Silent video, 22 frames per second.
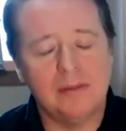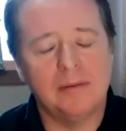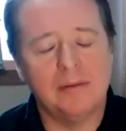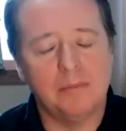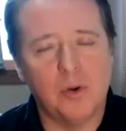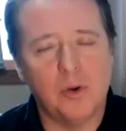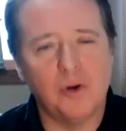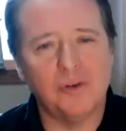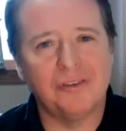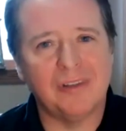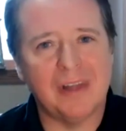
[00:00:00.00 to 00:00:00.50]

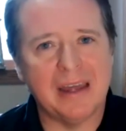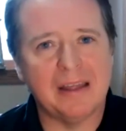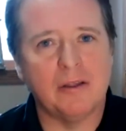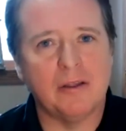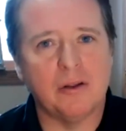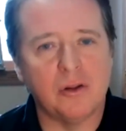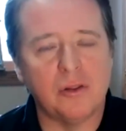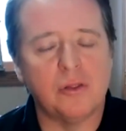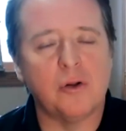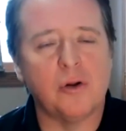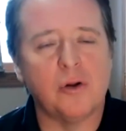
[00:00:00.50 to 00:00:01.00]
most
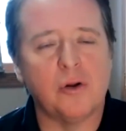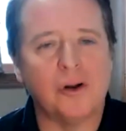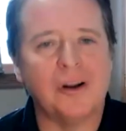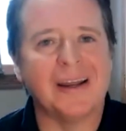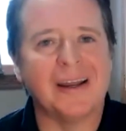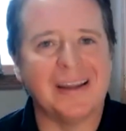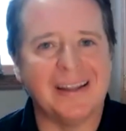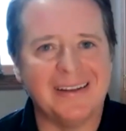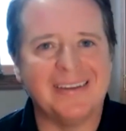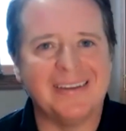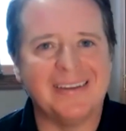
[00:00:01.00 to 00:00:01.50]
likely they're going
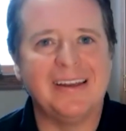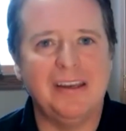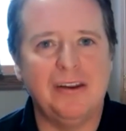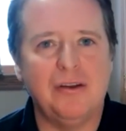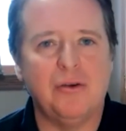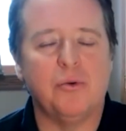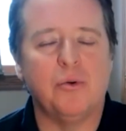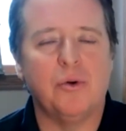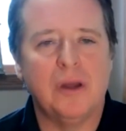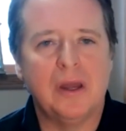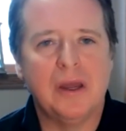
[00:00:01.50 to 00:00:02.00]
to
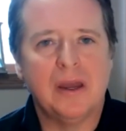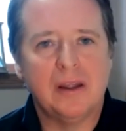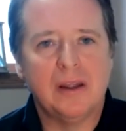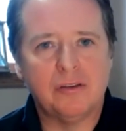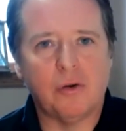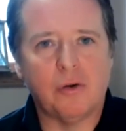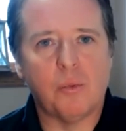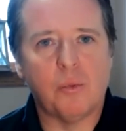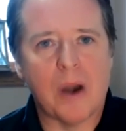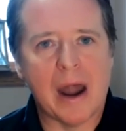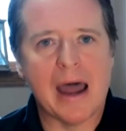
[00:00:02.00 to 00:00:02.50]
continue
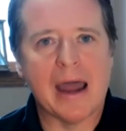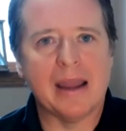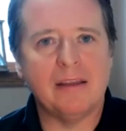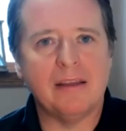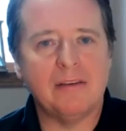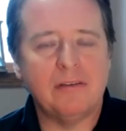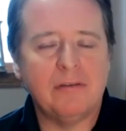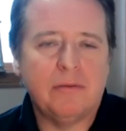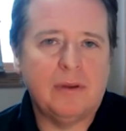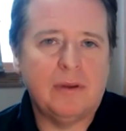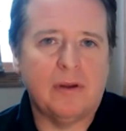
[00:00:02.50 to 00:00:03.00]
to
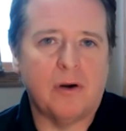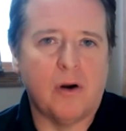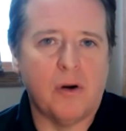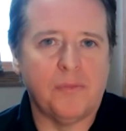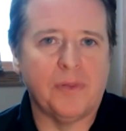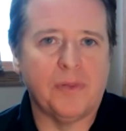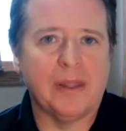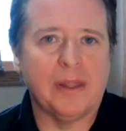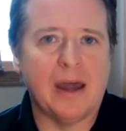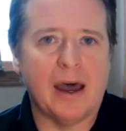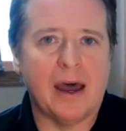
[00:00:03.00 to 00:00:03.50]
rise,
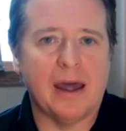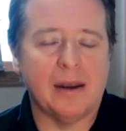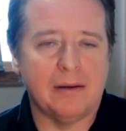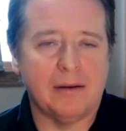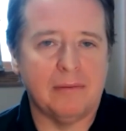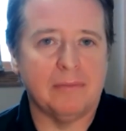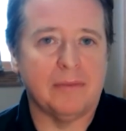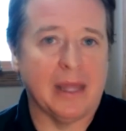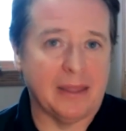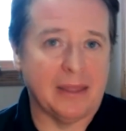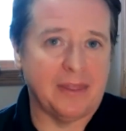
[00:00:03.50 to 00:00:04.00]
hopefully not
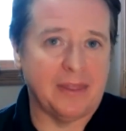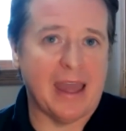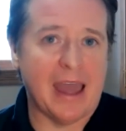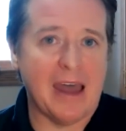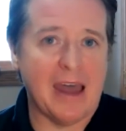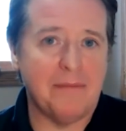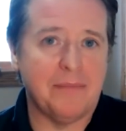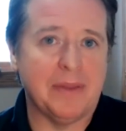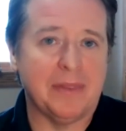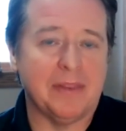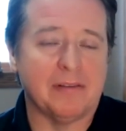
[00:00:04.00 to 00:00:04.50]
like they
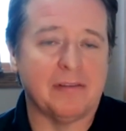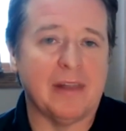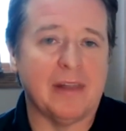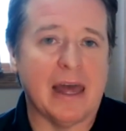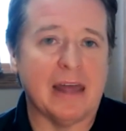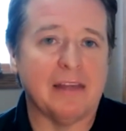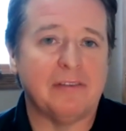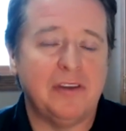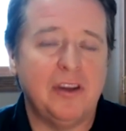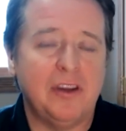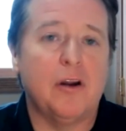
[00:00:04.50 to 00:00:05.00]
have been this
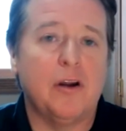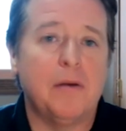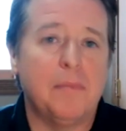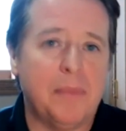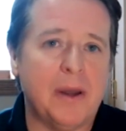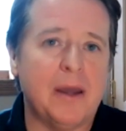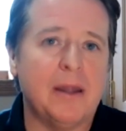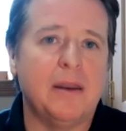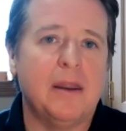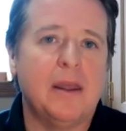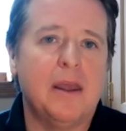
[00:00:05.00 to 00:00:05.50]
last year,
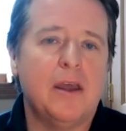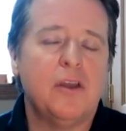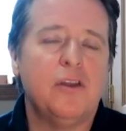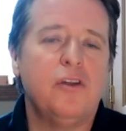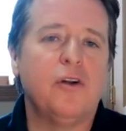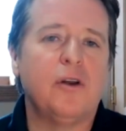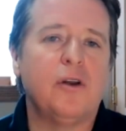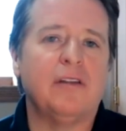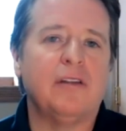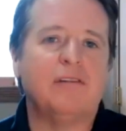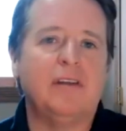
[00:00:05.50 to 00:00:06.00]
but
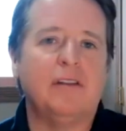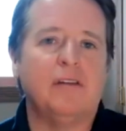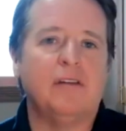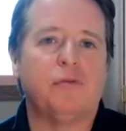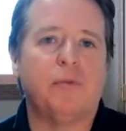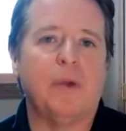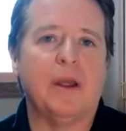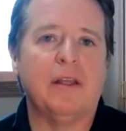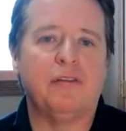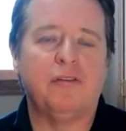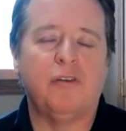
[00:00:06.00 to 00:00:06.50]
you're going to see
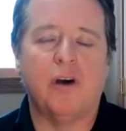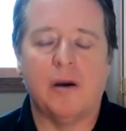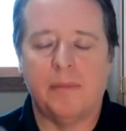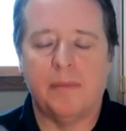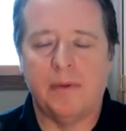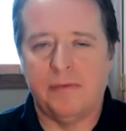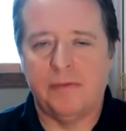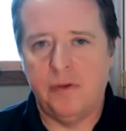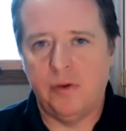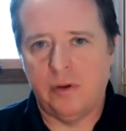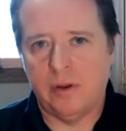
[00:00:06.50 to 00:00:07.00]
those rates go
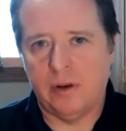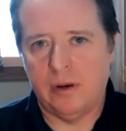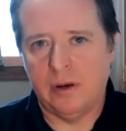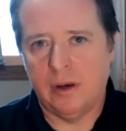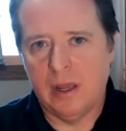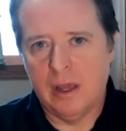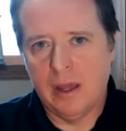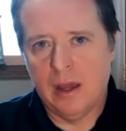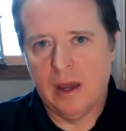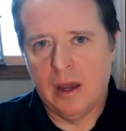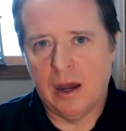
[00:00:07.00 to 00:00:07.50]
up. If you
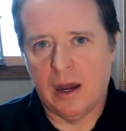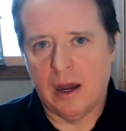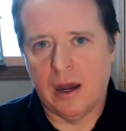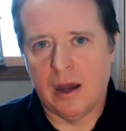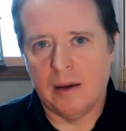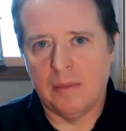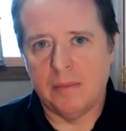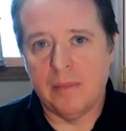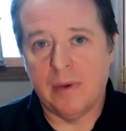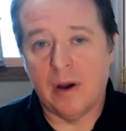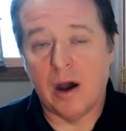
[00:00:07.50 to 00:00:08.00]
can
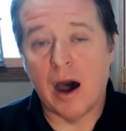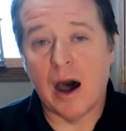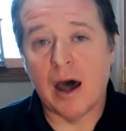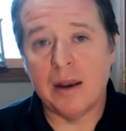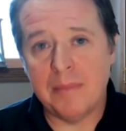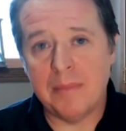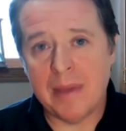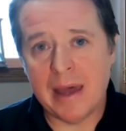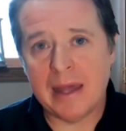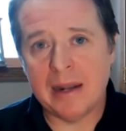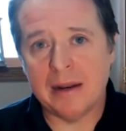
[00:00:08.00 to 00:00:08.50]

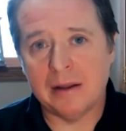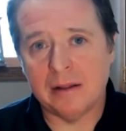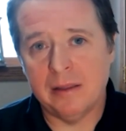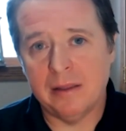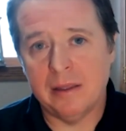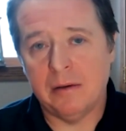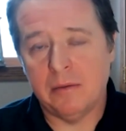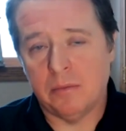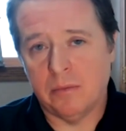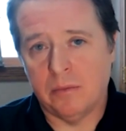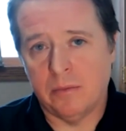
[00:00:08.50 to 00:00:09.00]

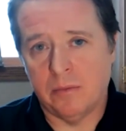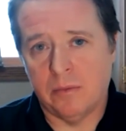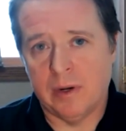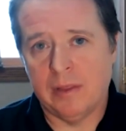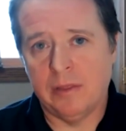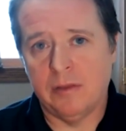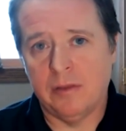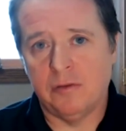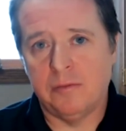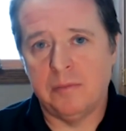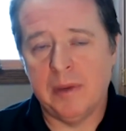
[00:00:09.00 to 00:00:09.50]
automatically
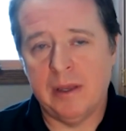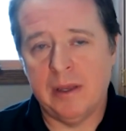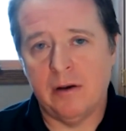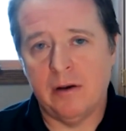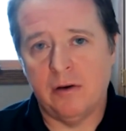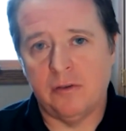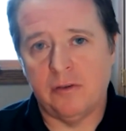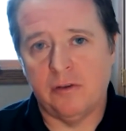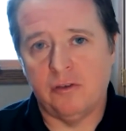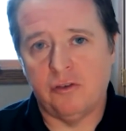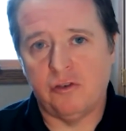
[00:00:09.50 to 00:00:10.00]
read those
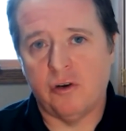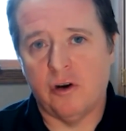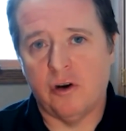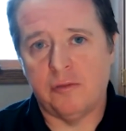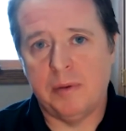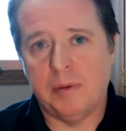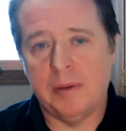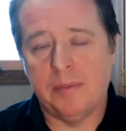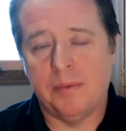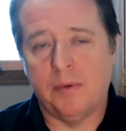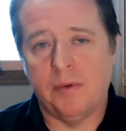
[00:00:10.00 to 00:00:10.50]
meters and
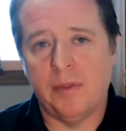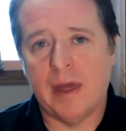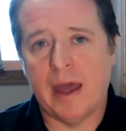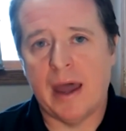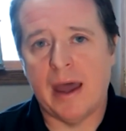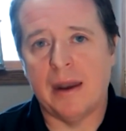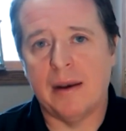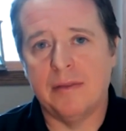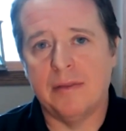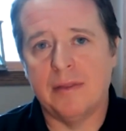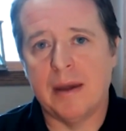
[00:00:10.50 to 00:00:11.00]
charge people
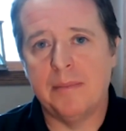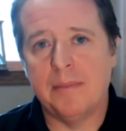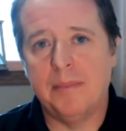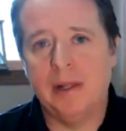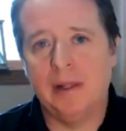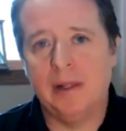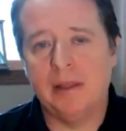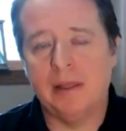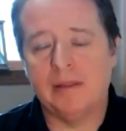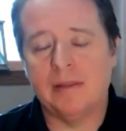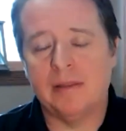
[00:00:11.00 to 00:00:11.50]
that
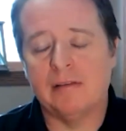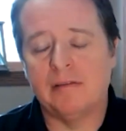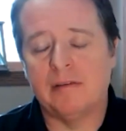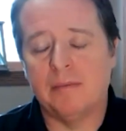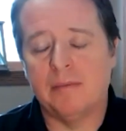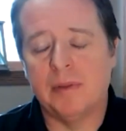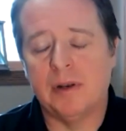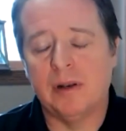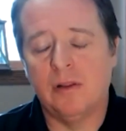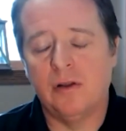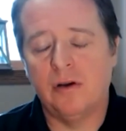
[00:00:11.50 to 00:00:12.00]
billing, that's
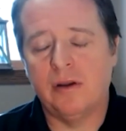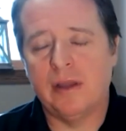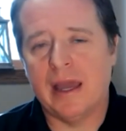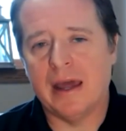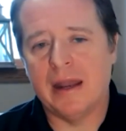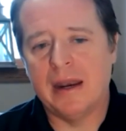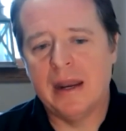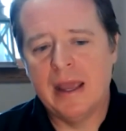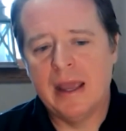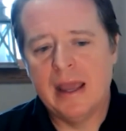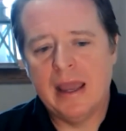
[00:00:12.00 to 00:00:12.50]
something to look
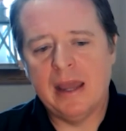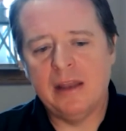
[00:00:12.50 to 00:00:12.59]
at.